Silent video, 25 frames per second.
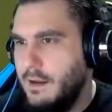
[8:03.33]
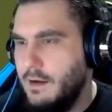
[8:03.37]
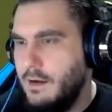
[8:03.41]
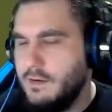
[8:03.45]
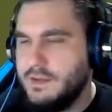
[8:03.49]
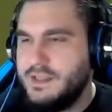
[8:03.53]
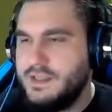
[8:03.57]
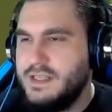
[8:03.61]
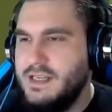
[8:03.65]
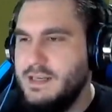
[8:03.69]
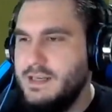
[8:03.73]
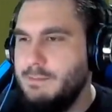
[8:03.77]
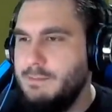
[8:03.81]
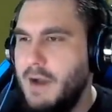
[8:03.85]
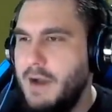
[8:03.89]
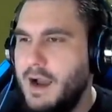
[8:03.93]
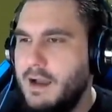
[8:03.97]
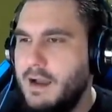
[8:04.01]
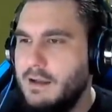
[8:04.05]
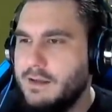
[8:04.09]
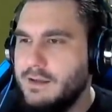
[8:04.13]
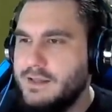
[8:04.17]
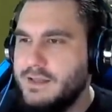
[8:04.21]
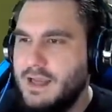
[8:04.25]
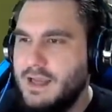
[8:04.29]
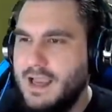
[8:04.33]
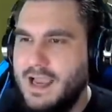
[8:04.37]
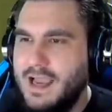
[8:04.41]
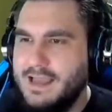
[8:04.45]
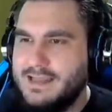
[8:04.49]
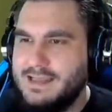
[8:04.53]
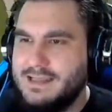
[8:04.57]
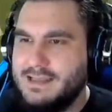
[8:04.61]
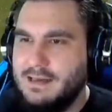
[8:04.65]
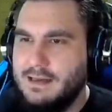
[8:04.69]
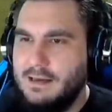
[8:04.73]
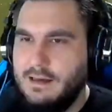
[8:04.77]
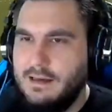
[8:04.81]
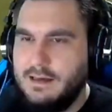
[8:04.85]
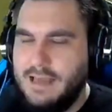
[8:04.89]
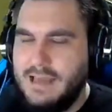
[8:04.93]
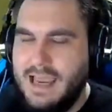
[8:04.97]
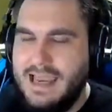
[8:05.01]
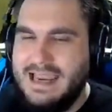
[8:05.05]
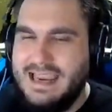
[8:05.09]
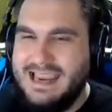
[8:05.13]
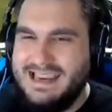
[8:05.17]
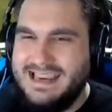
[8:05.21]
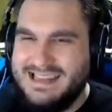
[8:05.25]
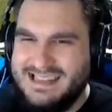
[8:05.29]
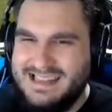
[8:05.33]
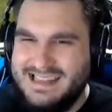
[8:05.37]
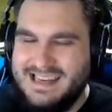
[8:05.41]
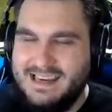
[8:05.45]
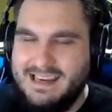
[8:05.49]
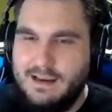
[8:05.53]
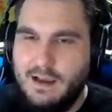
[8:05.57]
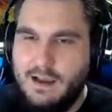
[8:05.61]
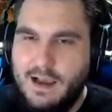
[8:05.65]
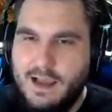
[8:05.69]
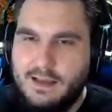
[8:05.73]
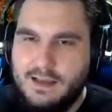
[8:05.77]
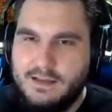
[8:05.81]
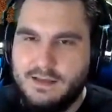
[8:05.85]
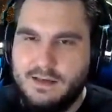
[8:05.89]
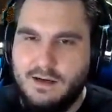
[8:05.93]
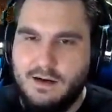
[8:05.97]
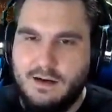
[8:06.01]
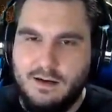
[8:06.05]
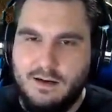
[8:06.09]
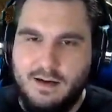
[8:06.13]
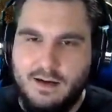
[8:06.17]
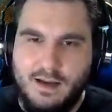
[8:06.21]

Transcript: C. Miles SKC. That's a hard